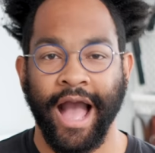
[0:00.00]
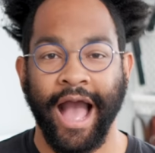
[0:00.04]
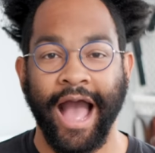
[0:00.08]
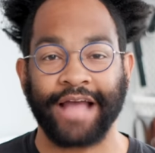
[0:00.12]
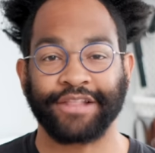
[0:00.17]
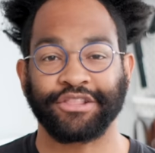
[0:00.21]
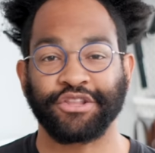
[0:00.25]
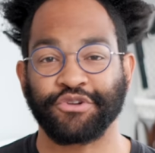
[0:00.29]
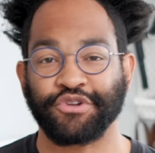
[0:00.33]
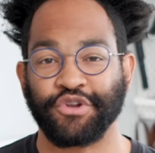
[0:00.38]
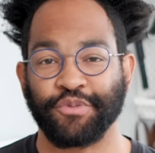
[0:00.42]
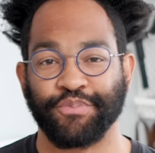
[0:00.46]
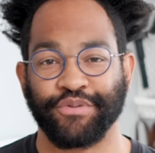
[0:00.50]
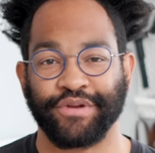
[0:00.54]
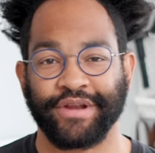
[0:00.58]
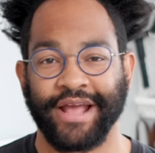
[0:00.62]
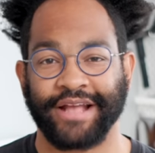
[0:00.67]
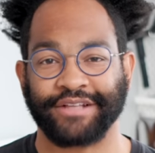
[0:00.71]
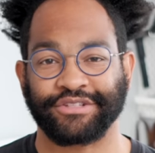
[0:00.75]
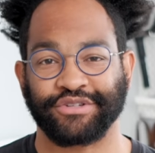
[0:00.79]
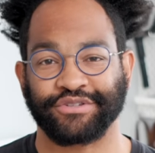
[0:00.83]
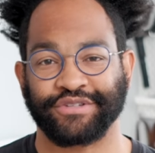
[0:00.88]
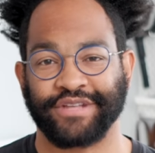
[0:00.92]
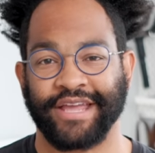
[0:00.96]
I learned the
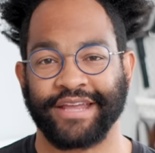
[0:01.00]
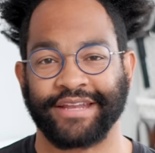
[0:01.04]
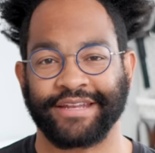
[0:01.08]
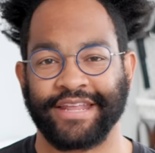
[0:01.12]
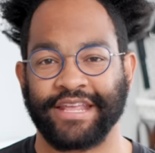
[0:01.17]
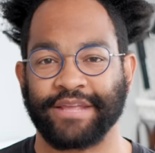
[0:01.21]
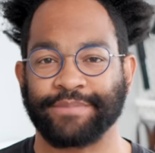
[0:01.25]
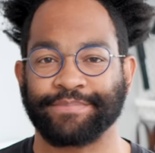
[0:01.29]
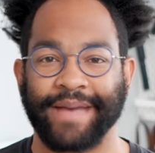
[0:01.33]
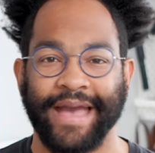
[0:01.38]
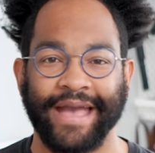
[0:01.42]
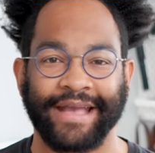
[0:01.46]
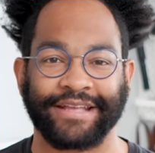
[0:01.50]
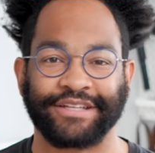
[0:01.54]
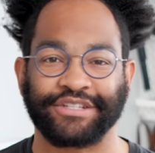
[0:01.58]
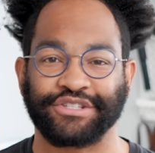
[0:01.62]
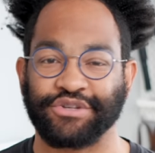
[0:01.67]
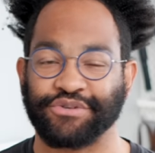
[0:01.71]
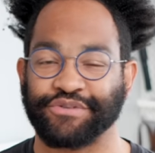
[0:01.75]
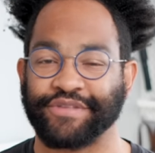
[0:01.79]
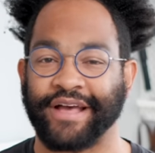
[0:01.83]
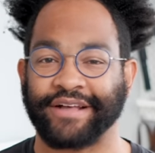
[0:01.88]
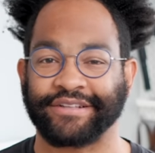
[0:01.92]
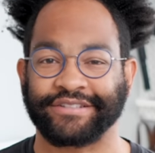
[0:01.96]
Brenizer technique back in
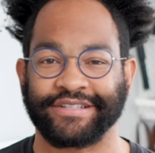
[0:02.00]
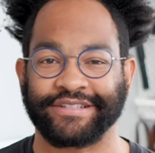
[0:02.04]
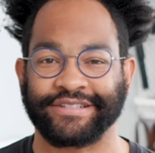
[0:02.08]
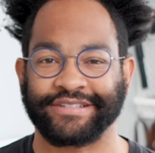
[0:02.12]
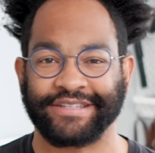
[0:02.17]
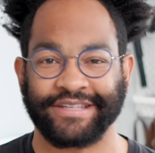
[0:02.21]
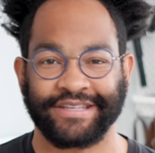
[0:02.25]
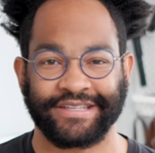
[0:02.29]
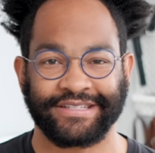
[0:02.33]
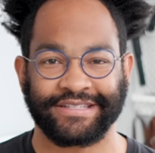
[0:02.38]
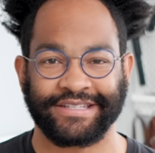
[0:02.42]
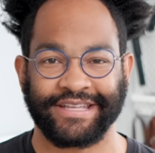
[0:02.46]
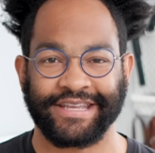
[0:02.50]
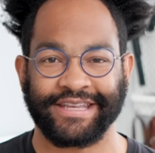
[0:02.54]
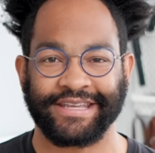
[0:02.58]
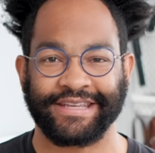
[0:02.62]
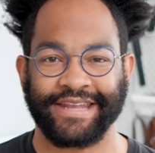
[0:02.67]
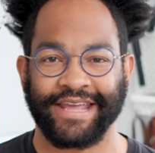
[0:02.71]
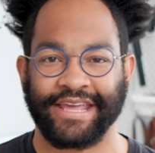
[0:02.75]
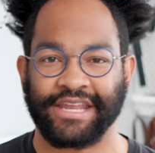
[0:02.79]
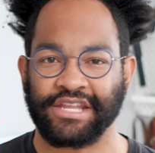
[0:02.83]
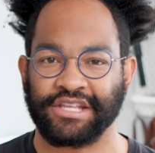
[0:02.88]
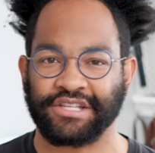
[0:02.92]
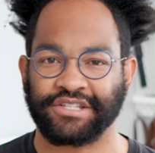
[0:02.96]
2016,
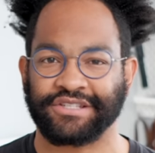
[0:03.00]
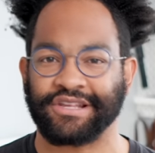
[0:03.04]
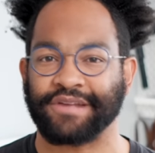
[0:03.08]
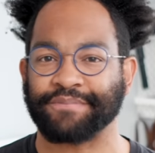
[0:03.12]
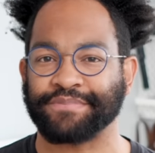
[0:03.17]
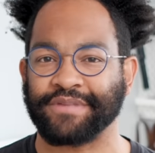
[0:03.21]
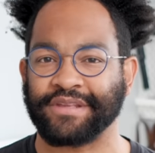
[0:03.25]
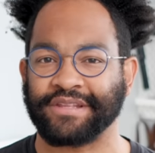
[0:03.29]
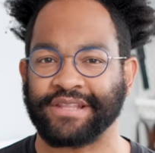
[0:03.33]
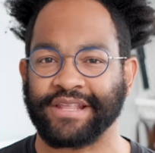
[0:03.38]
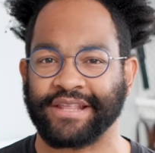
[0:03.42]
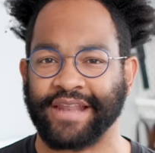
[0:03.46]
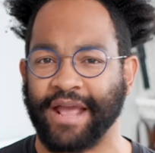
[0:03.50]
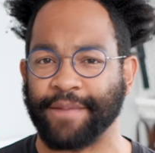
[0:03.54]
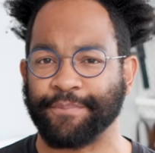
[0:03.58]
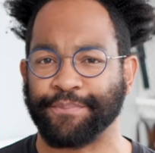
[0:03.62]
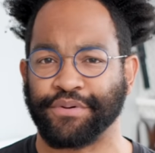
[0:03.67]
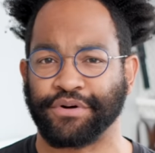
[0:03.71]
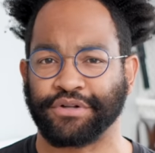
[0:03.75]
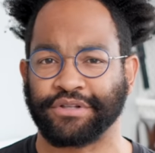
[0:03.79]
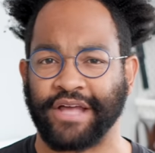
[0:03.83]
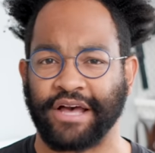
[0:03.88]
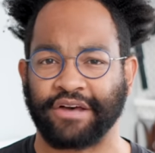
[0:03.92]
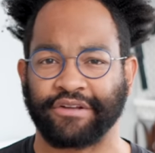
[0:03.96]
and it's something that I
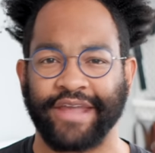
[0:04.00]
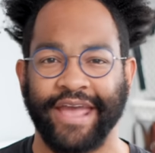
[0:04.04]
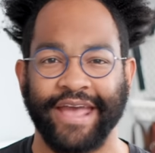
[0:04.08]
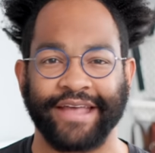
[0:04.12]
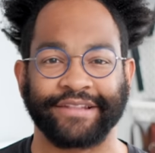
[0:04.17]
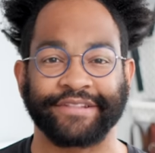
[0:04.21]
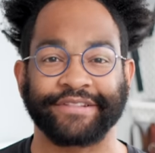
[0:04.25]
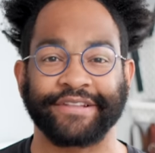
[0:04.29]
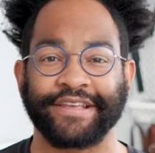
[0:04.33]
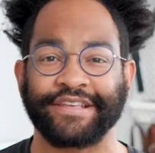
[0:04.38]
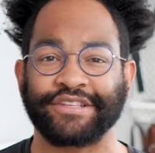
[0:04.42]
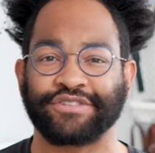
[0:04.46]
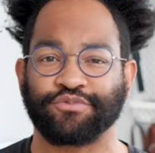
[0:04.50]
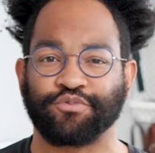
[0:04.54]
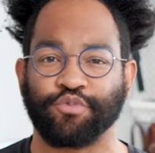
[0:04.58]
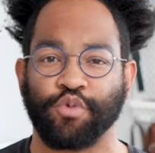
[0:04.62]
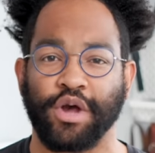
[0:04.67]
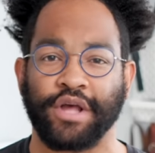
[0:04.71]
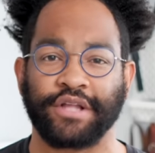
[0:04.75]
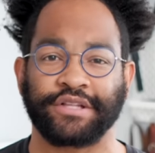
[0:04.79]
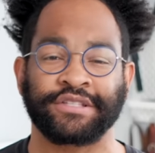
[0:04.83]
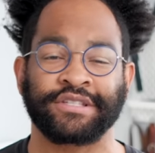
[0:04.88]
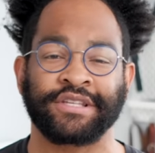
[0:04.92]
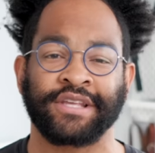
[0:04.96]
pull out at least
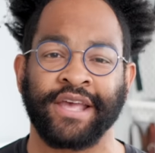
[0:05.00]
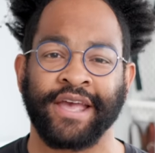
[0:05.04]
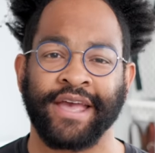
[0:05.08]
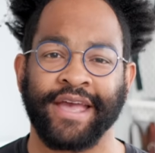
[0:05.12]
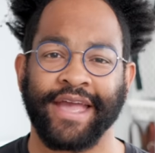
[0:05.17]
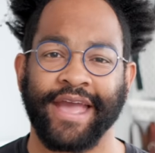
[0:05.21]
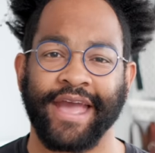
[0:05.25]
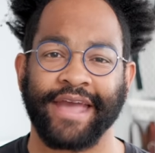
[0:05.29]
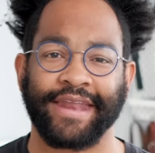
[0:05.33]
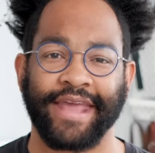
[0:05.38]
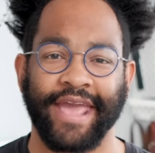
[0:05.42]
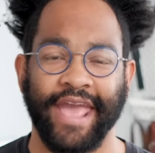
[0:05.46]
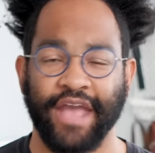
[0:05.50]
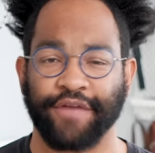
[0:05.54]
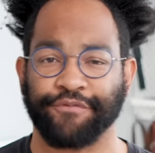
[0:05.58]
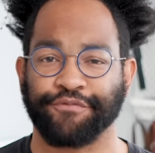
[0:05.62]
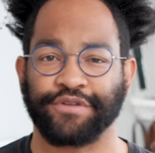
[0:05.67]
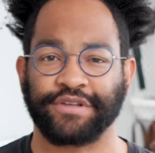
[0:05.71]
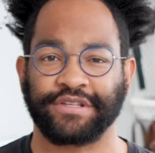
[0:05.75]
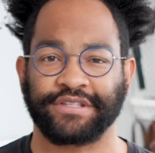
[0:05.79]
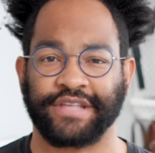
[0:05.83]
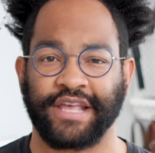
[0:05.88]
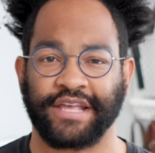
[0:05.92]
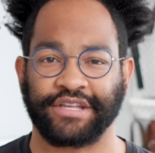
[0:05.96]
once at
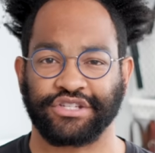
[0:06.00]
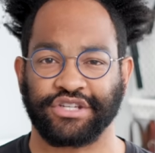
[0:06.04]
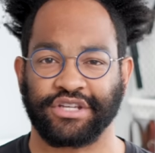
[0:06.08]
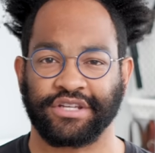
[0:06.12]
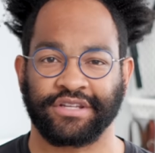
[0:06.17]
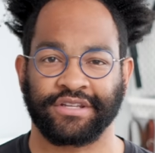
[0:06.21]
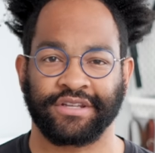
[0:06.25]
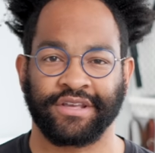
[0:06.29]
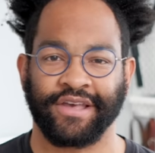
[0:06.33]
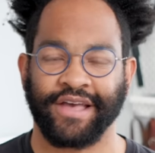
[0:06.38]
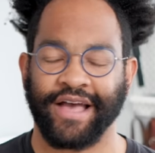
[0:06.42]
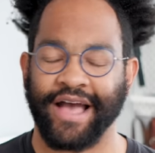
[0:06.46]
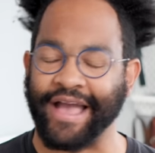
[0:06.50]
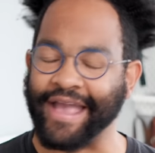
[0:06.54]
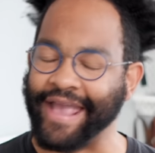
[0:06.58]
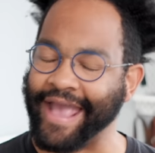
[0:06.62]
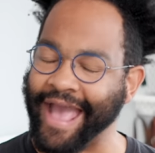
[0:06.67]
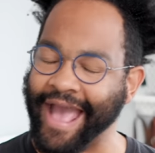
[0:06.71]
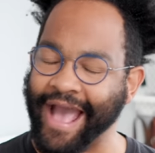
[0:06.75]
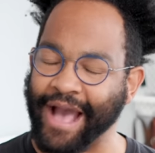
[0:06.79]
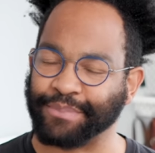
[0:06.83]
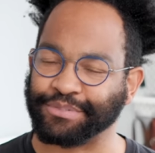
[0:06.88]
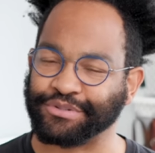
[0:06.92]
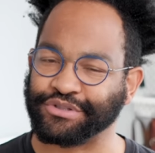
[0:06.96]
every session. I
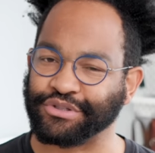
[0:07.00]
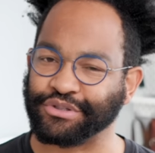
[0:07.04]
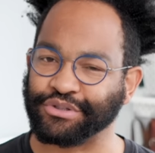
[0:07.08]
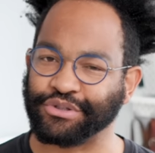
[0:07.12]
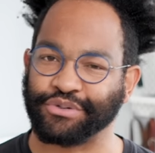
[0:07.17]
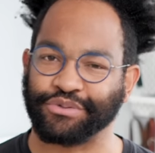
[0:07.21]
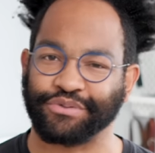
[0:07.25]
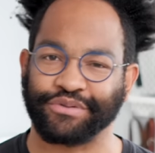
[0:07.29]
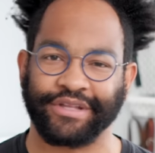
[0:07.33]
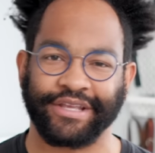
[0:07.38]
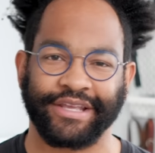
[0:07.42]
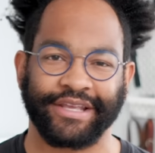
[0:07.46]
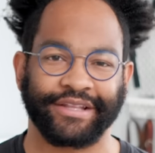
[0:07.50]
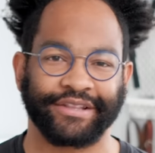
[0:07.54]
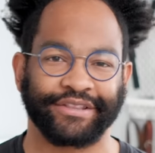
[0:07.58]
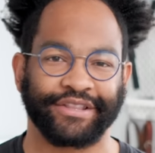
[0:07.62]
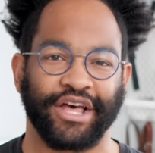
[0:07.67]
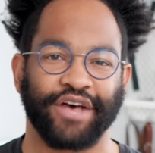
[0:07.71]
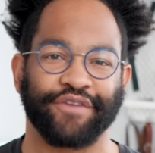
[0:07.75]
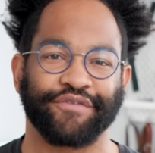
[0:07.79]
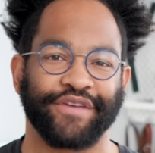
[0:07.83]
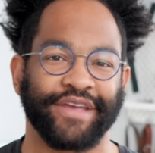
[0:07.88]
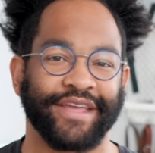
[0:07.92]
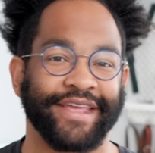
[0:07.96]
absolutely
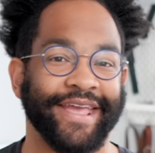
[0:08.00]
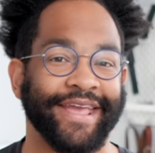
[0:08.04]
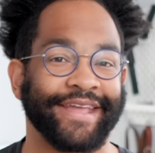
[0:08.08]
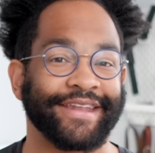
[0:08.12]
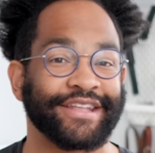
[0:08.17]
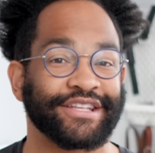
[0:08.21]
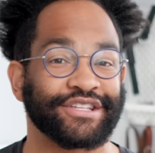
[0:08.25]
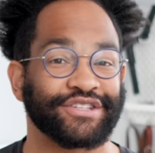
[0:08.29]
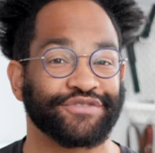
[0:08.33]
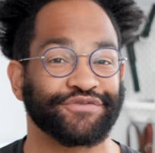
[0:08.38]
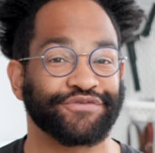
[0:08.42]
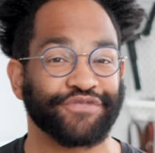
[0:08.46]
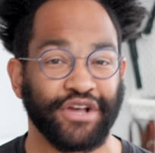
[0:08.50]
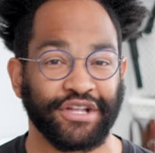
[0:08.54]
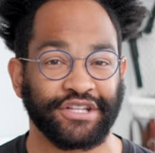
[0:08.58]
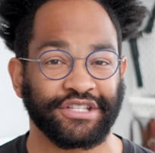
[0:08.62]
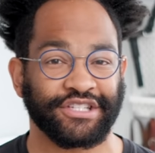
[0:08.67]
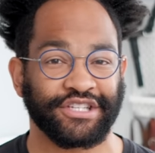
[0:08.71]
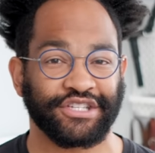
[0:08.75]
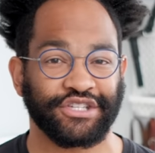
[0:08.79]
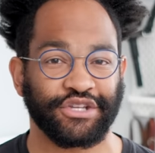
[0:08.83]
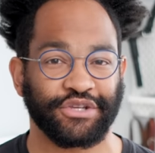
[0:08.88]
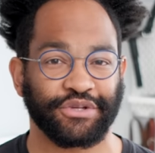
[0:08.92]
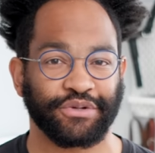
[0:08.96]
love it and it's fun
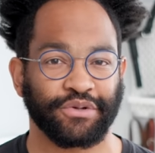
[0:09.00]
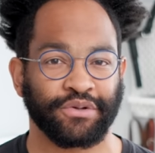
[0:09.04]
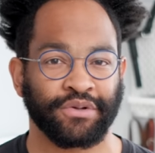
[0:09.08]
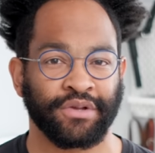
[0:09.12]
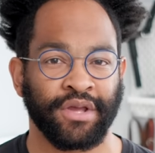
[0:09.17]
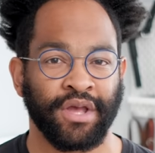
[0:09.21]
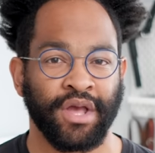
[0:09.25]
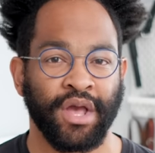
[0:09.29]
to do.